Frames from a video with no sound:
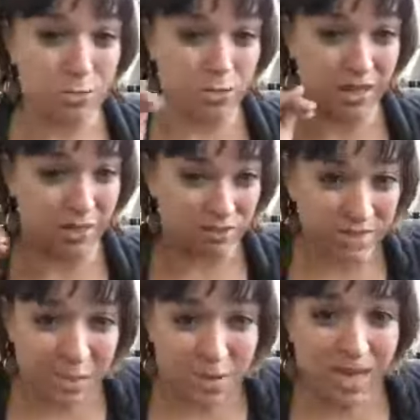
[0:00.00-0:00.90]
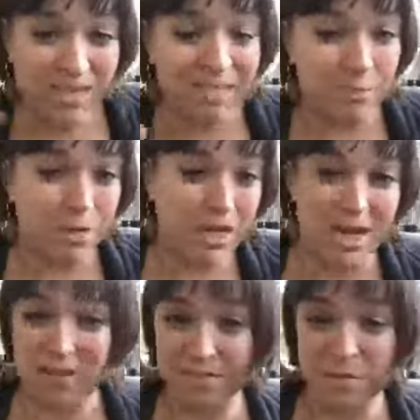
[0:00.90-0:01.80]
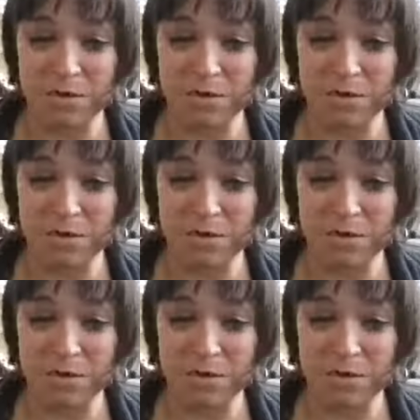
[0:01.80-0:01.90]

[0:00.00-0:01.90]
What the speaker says: do with like those lead magnets and PDFs